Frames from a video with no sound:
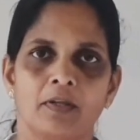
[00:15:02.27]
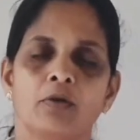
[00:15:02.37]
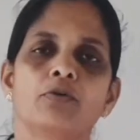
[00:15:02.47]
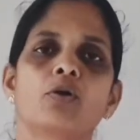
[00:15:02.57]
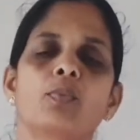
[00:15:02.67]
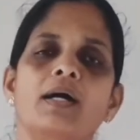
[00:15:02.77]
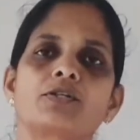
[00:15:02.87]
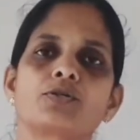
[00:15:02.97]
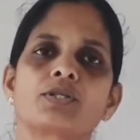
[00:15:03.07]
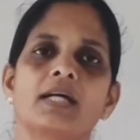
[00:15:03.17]
You don't
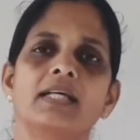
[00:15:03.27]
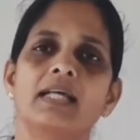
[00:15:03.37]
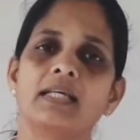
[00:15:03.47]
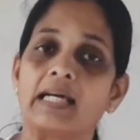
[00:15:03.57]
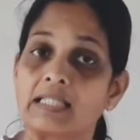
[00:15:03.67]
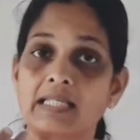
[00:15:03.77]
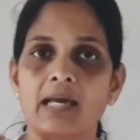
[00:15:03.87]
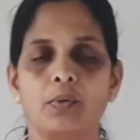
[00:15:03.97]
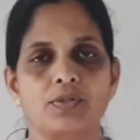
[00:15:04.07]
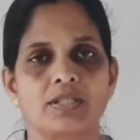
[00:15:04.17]
want to study any
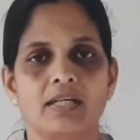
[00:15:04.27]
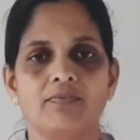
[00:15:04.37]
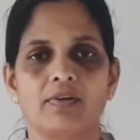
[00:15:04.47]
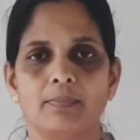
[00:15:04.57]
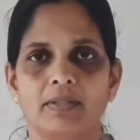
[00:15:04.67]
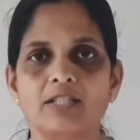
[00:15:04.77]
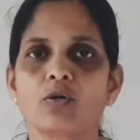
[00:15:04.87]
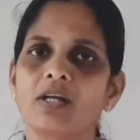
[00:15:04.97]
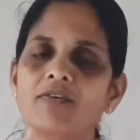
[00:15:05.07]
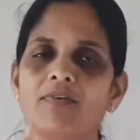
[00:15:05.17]
essay question from this,
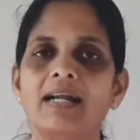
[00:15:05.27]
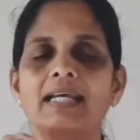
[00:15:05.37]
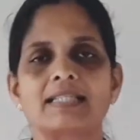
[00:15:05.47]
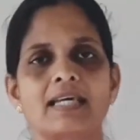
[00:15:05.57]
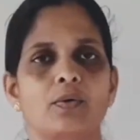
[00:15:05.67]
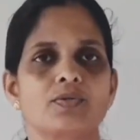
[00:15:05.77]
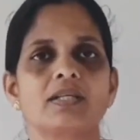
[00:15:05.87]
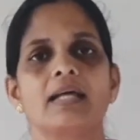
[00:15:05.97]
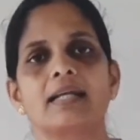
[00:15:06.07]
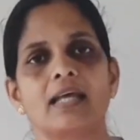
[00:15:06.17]
only one essay
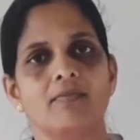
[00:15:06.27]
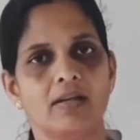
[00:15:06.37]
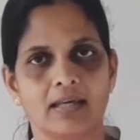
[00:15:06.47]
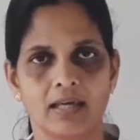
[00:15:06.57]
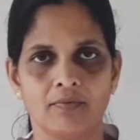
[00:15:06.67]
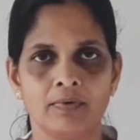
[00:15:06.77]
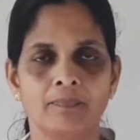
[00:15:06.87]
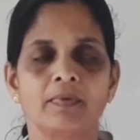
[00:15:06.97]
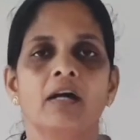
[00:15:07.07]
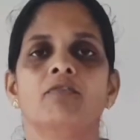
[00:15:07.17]
question that I will give.
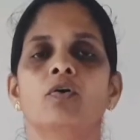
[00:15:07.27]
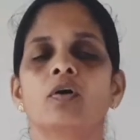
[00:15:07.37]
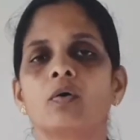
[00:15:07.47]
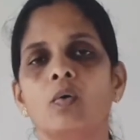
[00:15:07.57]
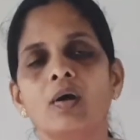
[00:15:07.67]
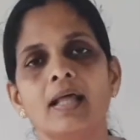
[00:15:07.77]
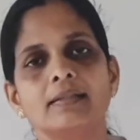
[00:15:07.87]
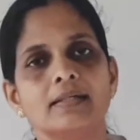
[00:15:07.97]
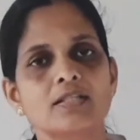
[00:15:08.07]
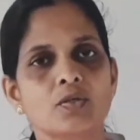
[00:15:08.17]
For all
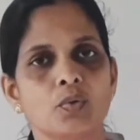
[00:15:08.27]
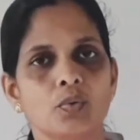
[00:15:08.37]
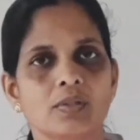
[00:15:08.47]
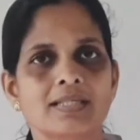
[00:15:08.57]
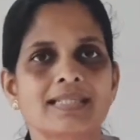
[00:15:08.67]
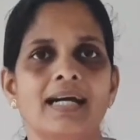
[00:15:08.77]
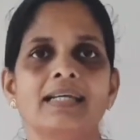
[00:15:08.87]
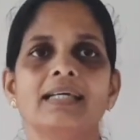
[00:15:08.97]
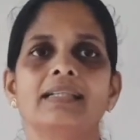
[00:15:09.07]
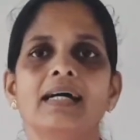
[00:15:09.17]
others, you will
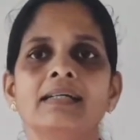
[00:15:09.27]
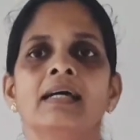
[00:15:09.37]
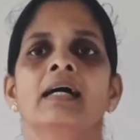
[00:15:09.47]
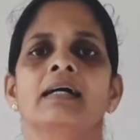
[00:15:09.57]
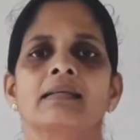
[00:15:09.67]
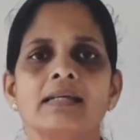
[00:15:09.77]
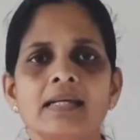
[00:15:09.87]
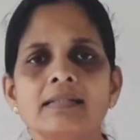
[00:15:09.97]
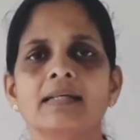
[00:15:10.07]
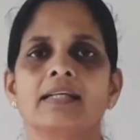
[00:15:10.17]
study that,
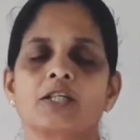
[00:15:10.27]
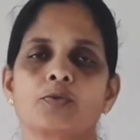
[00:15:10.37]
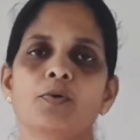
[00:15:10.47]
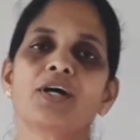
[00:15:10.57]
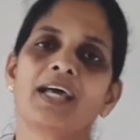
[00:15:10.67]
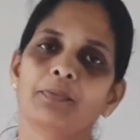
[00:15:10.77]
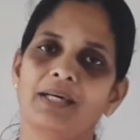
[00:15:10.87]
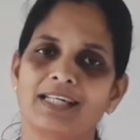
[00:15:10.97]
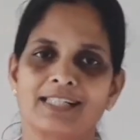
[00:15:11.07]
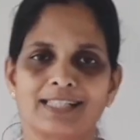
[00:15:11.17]
read the textbook and
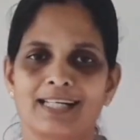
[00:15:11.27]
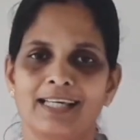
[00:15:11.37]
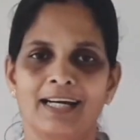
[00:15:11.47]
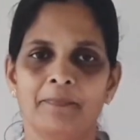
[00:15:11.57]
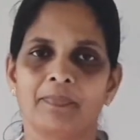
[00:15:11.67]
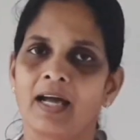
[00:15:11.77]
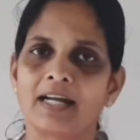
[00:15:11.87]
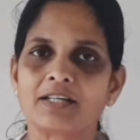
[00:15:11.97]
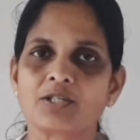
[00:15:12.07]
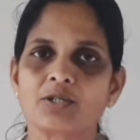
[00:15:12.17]
make it clear.
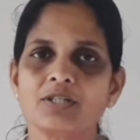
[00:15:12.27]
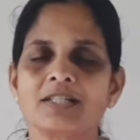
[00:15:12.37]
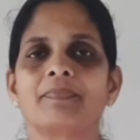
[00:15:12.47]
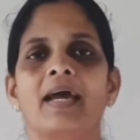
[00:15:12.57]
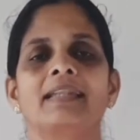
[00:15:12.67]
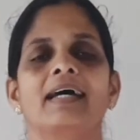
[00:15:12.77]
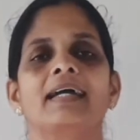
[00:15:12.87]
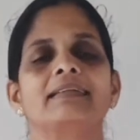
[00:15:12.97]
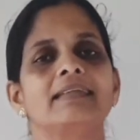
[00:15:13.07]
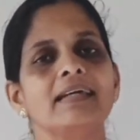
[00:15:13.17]
Understood? And
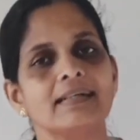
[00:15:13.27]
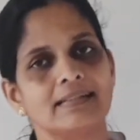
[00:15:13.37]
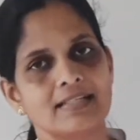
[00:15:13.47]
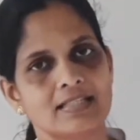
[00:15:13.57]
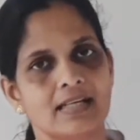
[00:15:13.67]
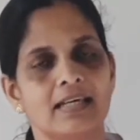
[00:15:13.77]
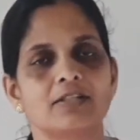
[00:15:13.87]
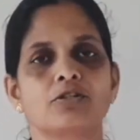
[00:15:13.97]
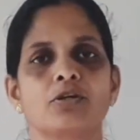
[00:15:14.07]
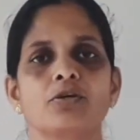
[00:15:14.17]
I think it is clear
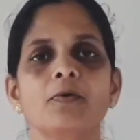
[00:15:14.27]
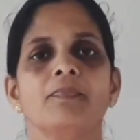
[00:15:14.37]
to you.